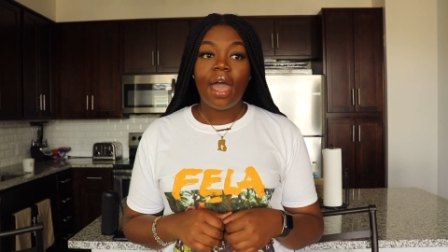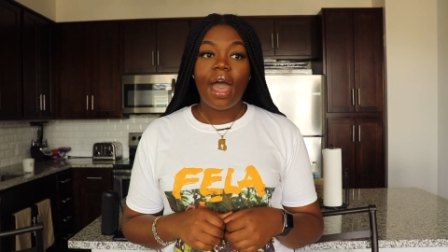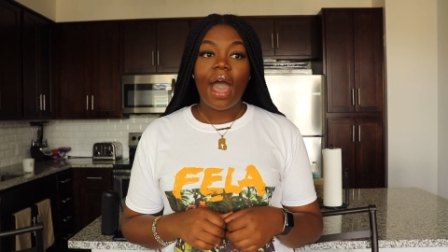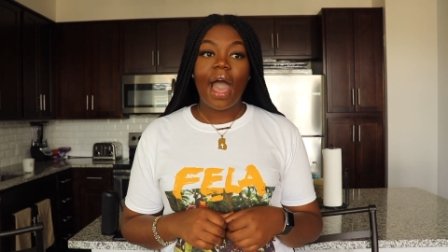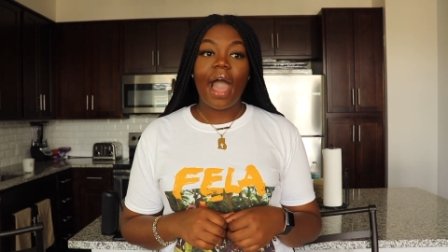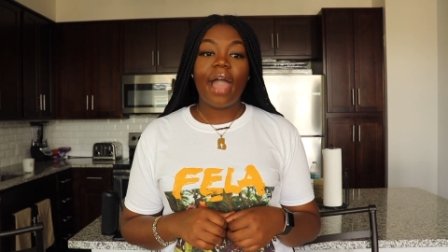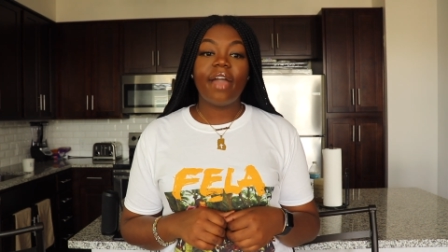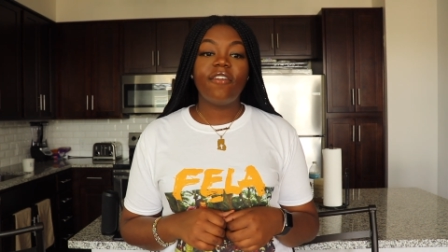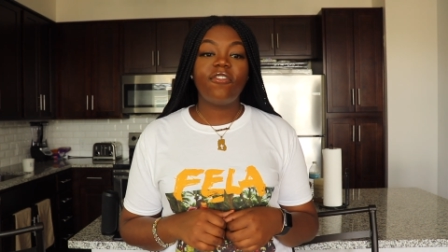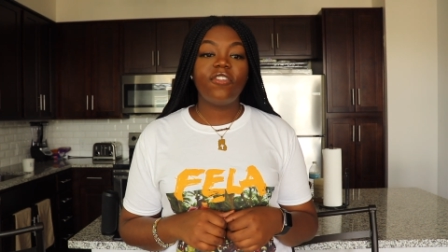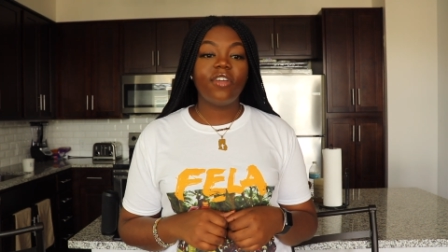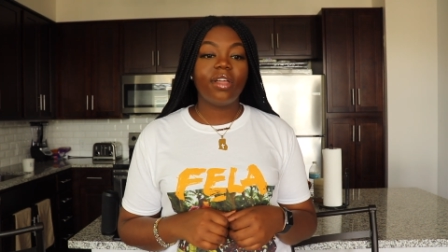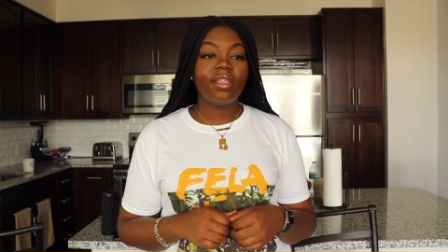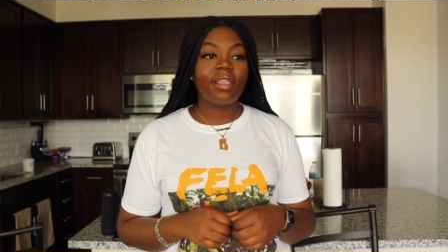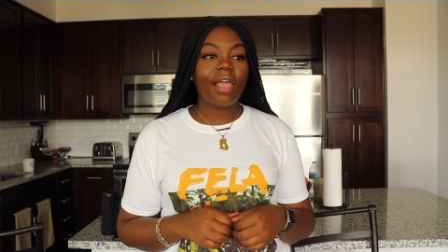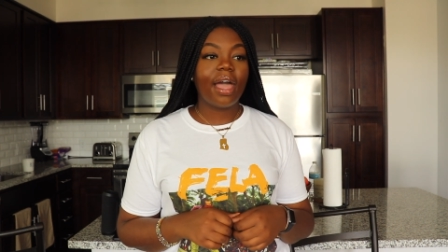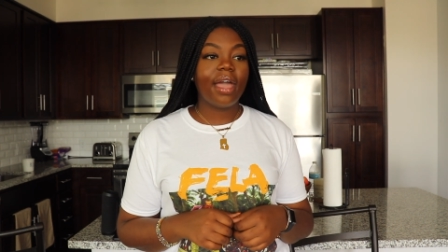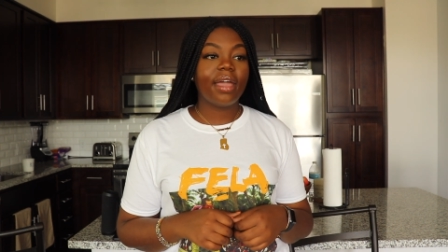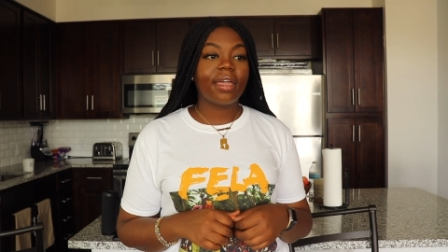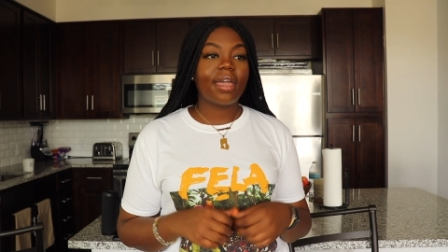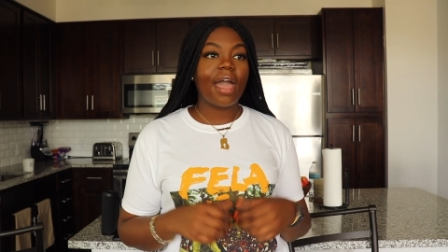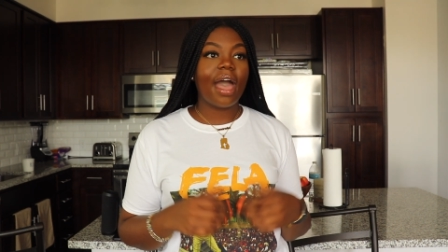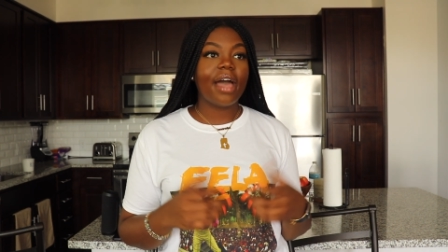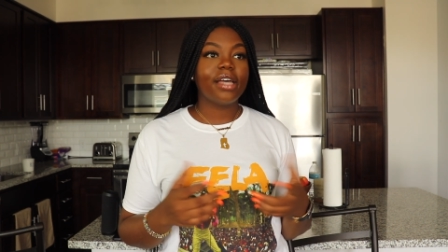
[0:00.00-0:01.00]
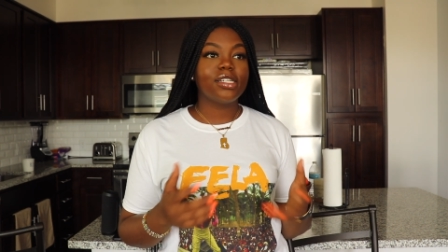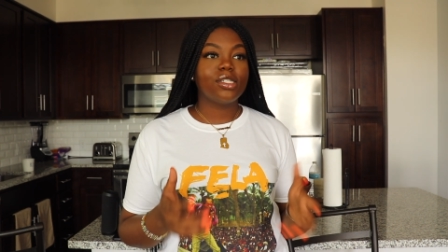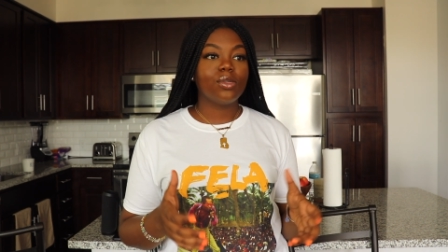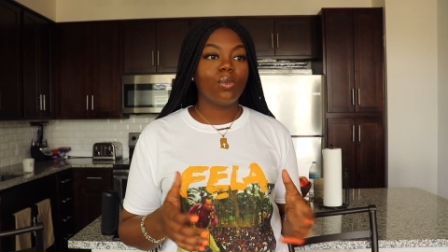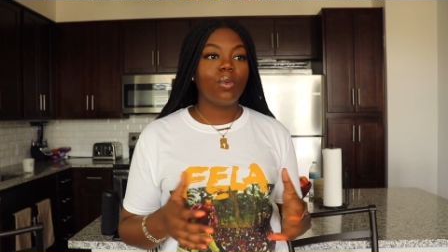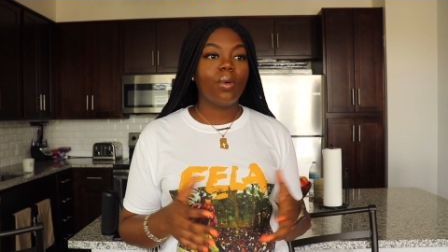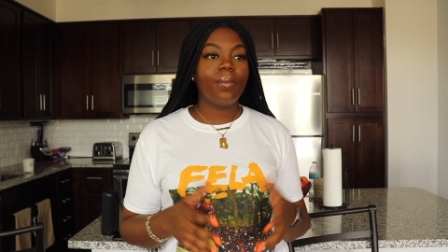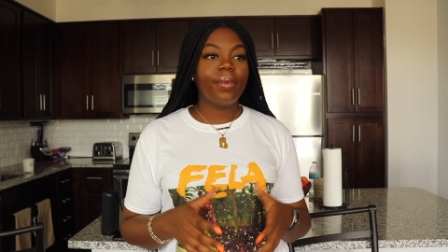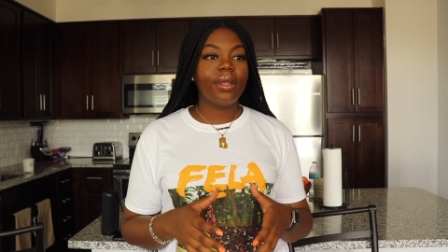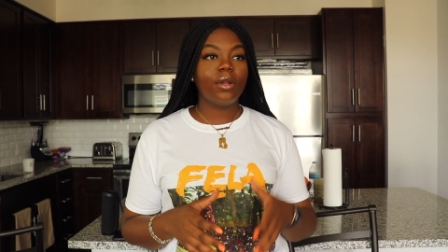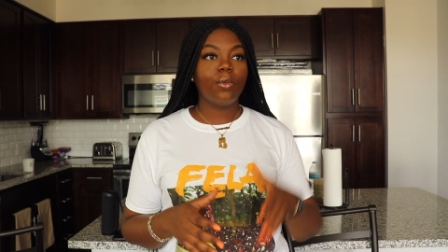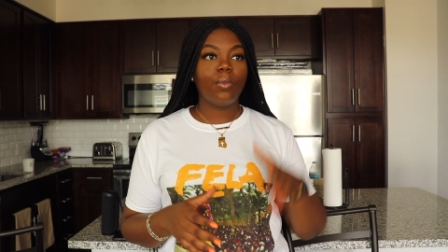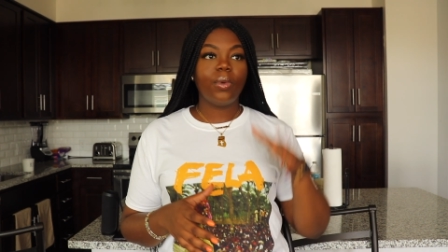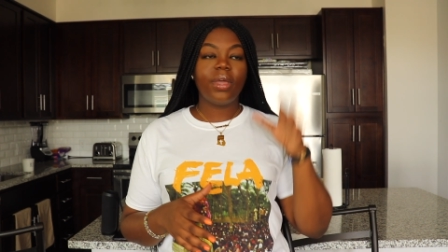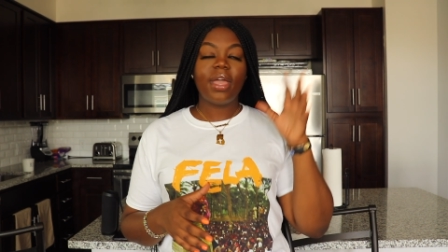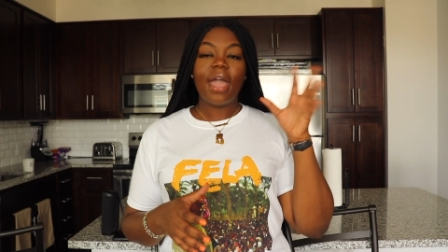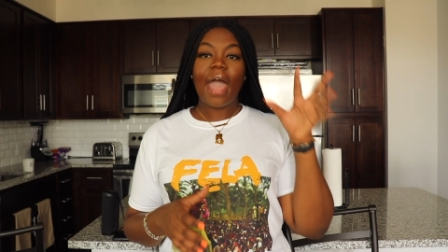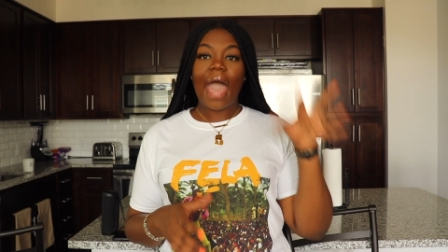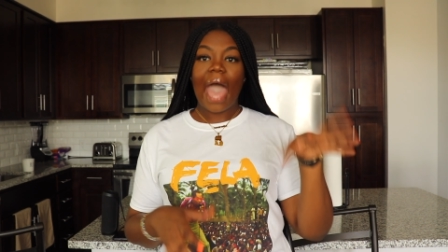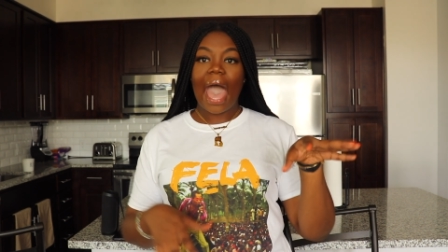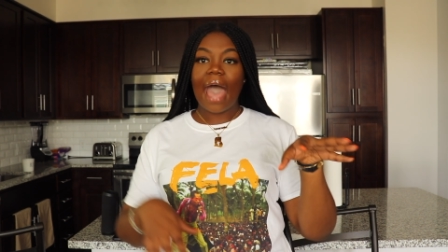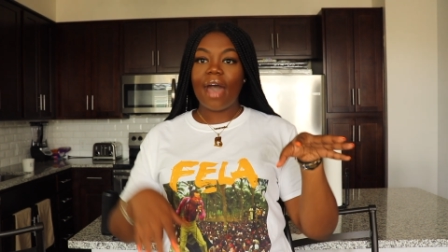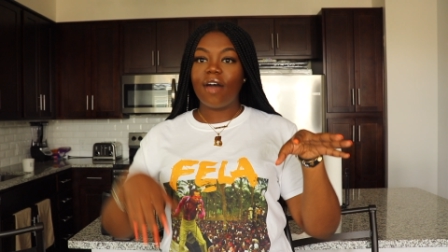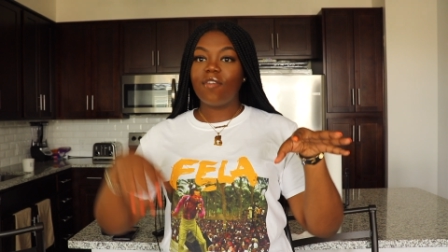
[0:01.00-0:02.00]
I feel like as women, we
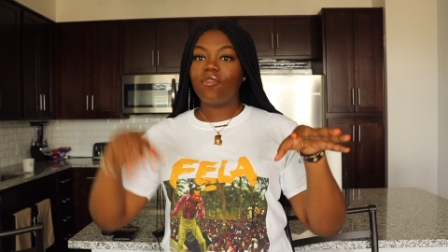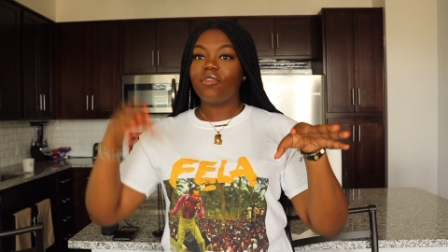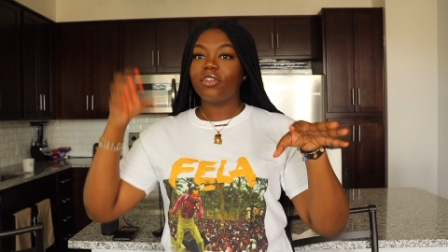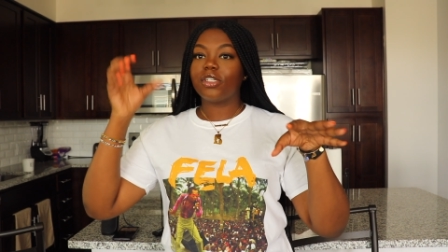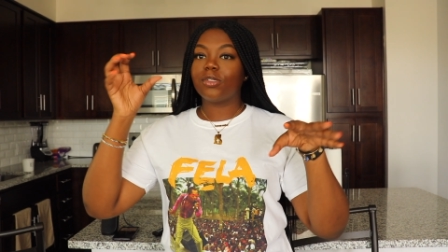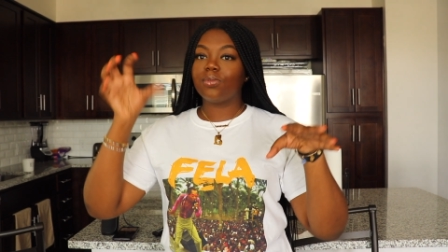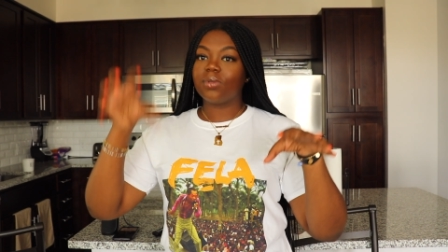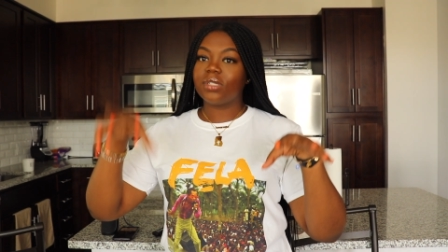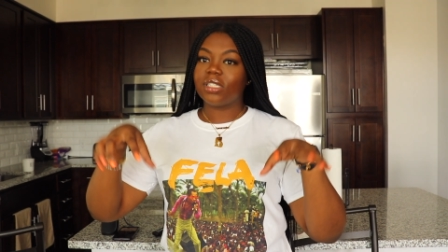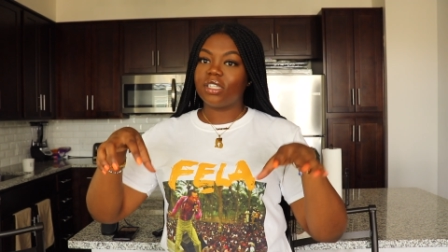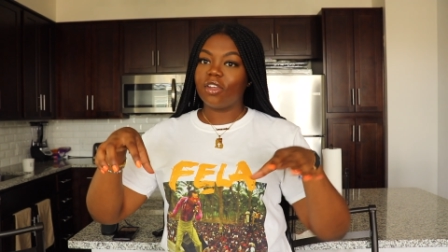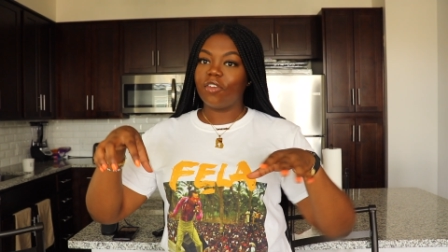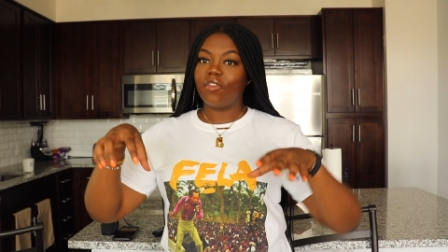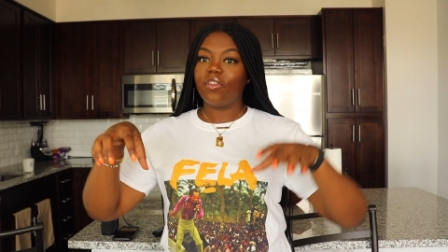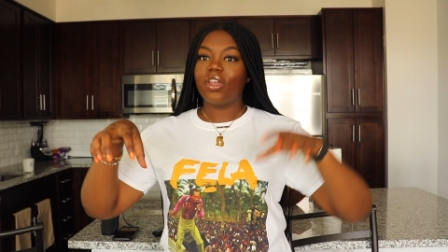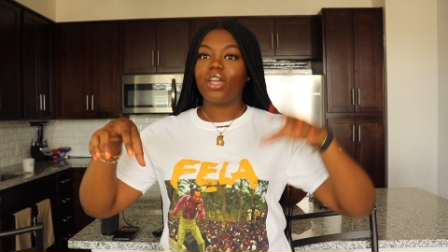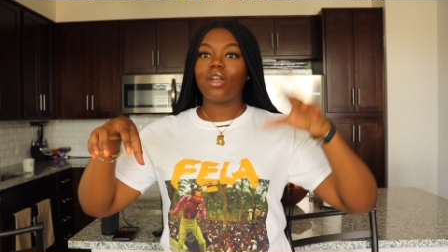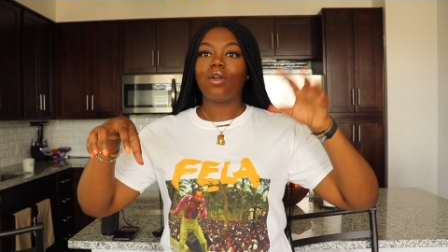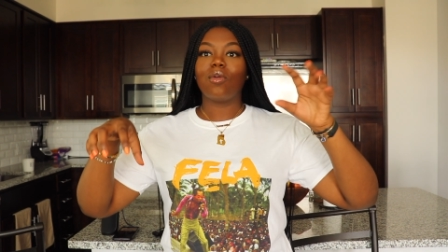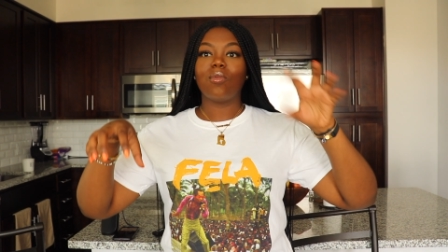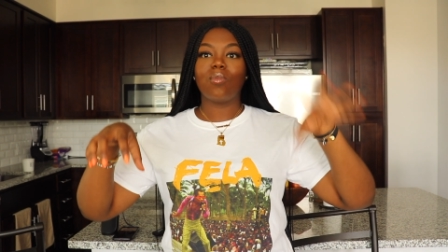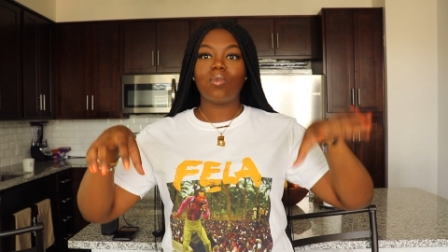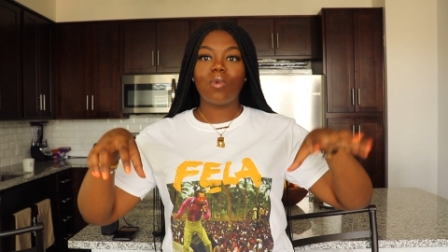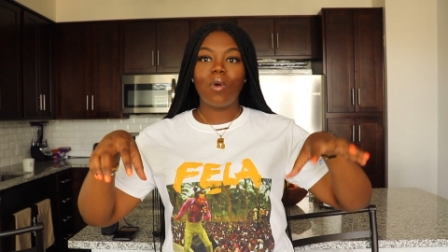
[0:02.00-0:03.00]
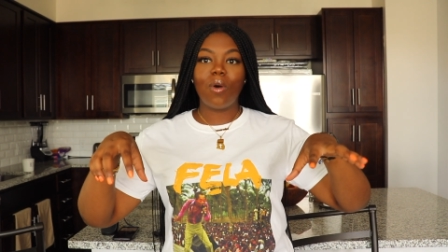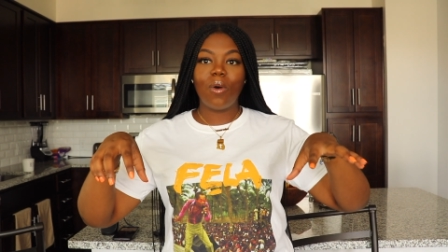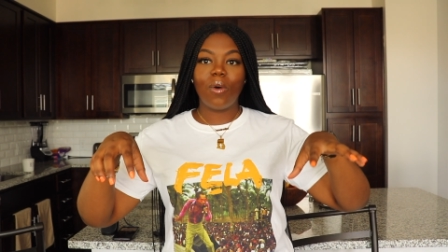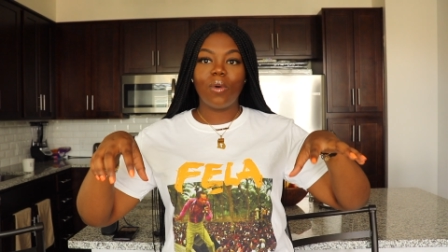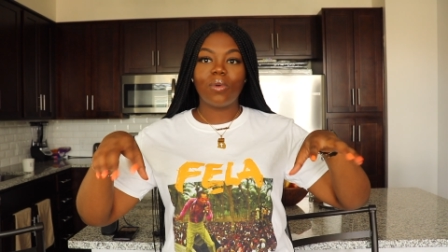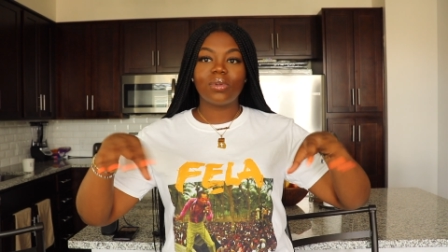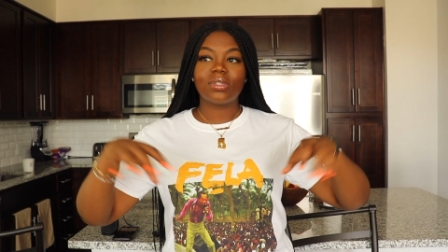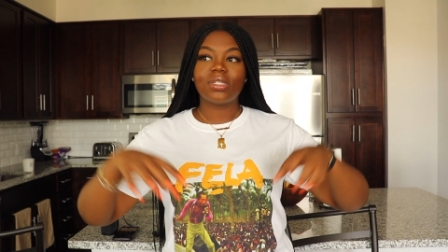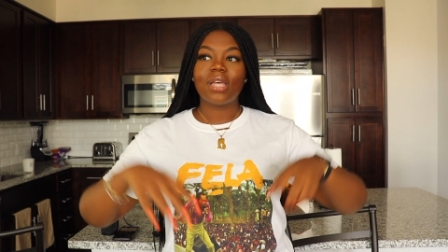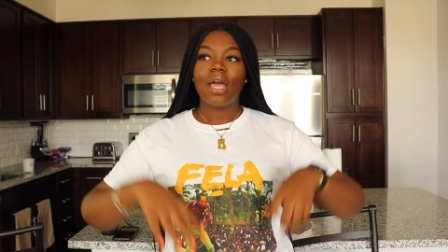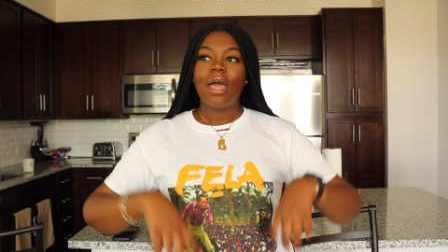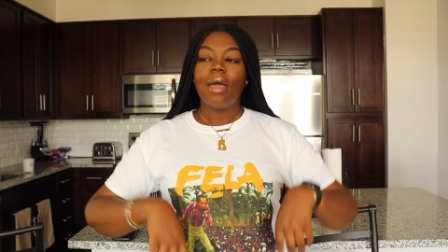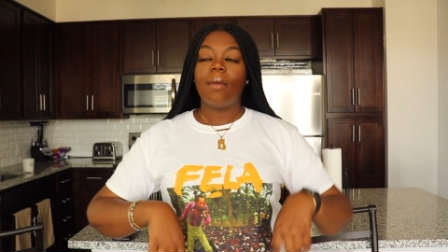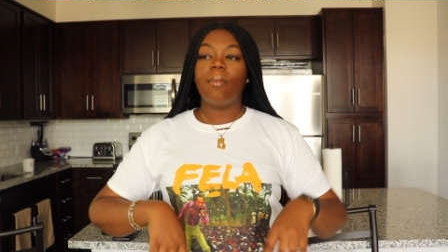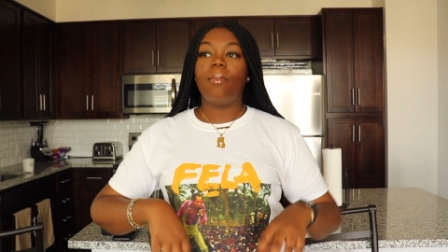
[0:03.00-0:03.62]
have specific roles.